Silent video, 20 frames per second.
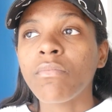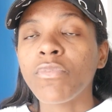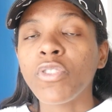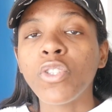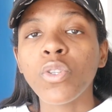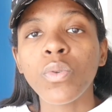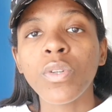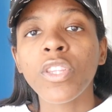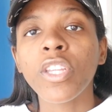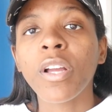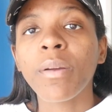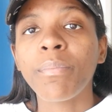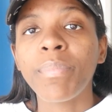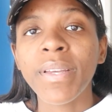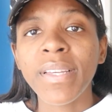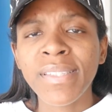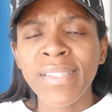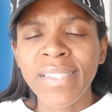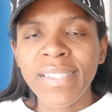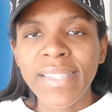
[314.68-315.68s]
doing their
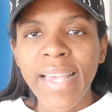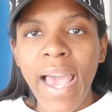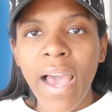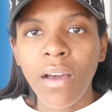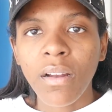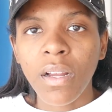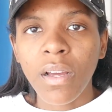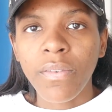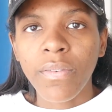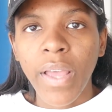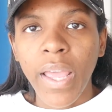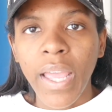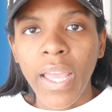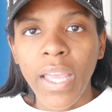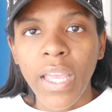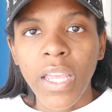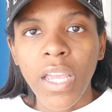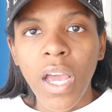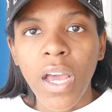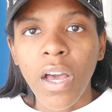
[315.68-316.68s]
business out of
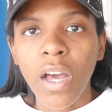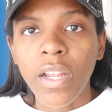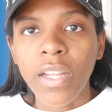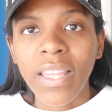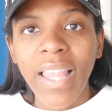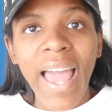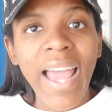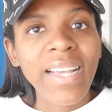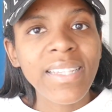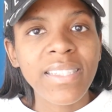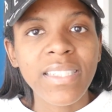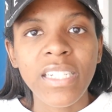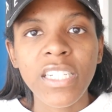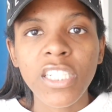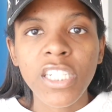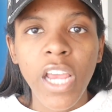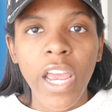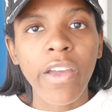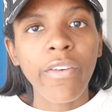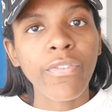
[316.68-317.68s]
a
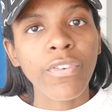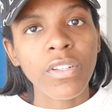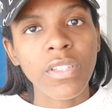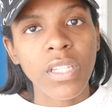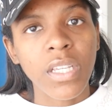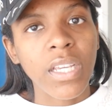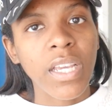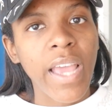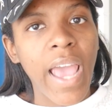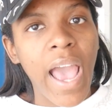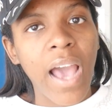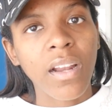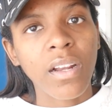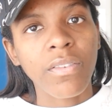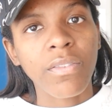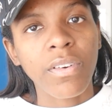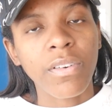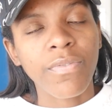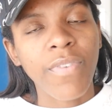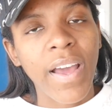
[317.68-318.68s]
last-ditch effort to get out
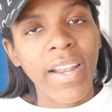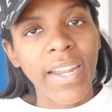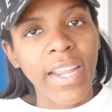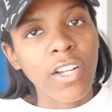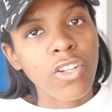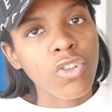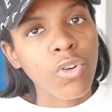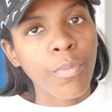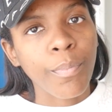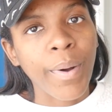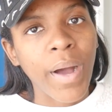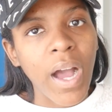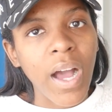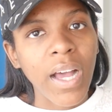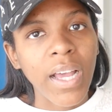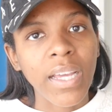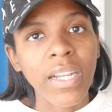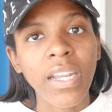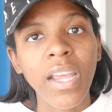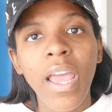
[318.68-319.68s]
of a financial
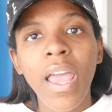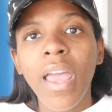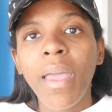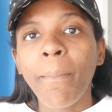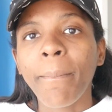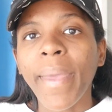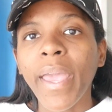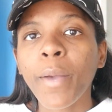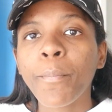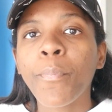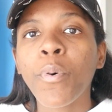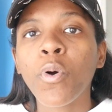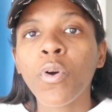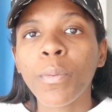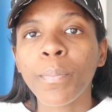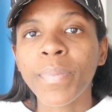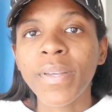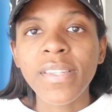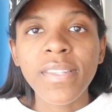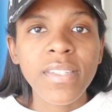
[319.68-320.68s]
bind, make
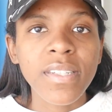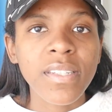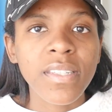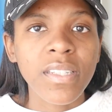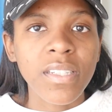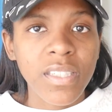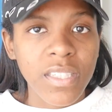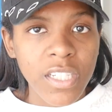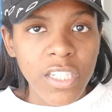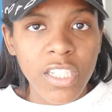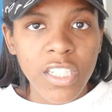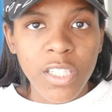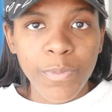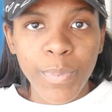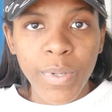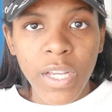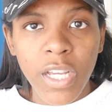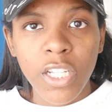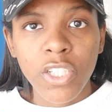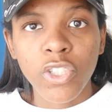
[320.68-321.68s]
poor business decisions
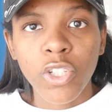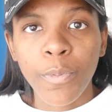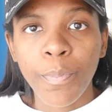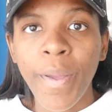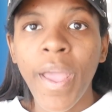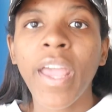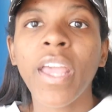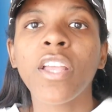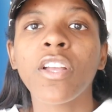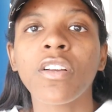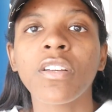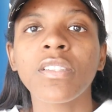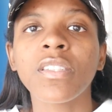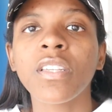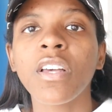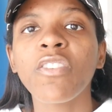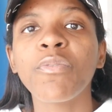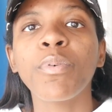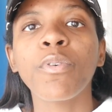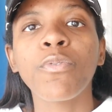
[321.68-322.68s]
because you're paying
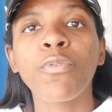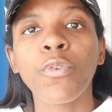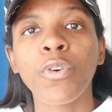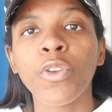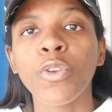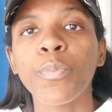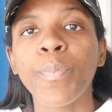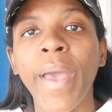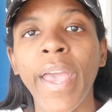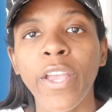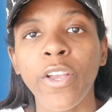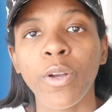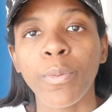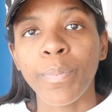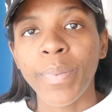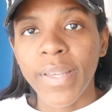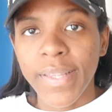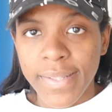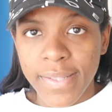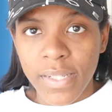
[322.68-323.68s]
yourself before you pay
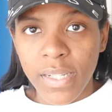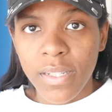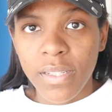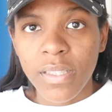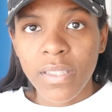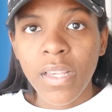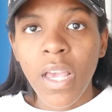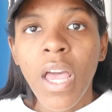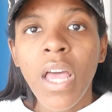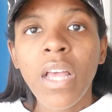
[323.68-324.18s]
your business.